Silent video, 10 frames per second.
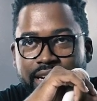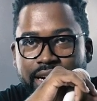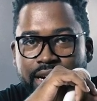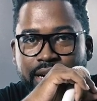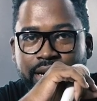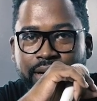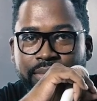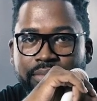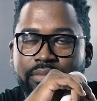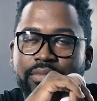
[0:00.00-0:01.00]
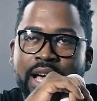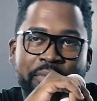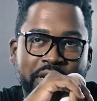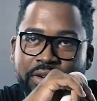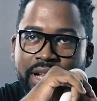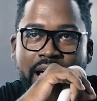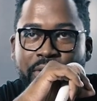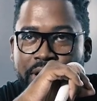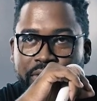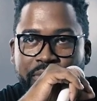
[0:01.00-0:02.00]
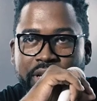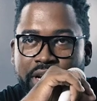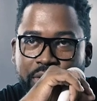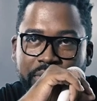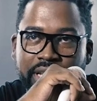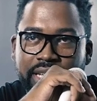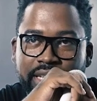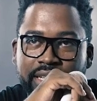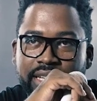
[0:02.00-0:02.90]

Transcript: I've been doing a lot of work with B.O.B.